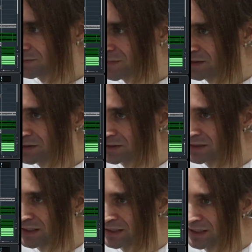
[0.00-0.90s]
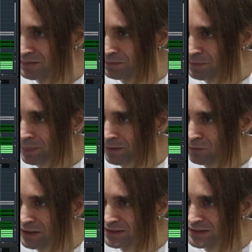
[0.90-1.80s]
As you can see, I
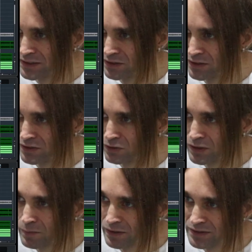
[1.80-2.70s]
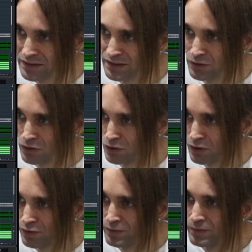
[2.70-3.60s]
raised here the 2K, but it's turned
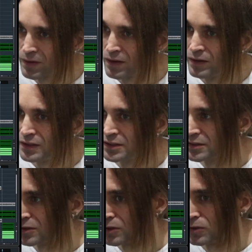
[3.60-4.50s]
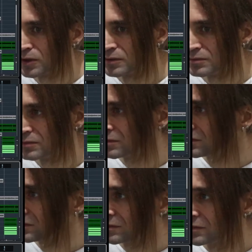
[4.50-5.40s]
off. So
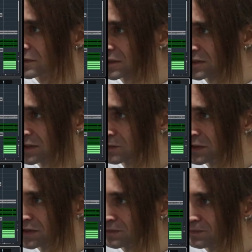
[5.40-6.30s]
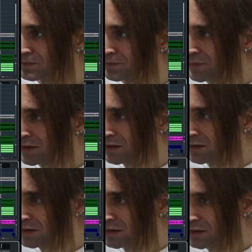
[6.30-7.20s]
just limiting
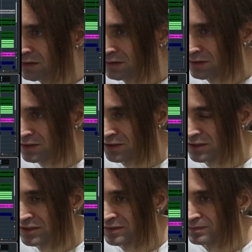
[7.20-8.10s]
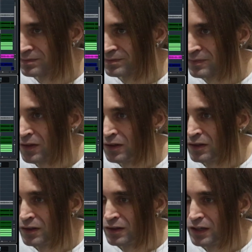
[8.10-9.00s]
the guitars.
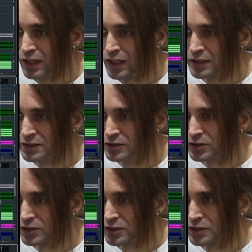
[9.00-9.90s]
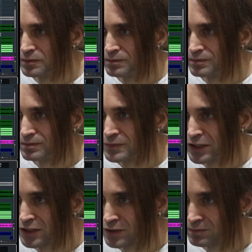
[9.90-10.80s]
And
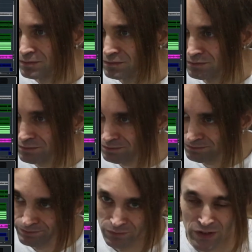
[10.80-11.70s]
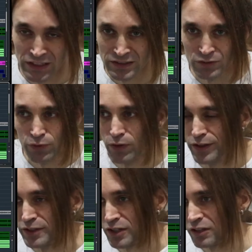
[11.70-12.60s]
yeah, that's it for the
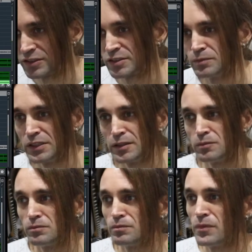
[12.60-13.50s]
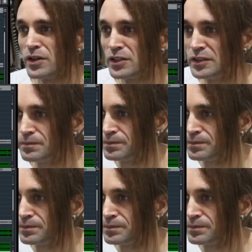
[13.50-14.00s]
guitars mainly.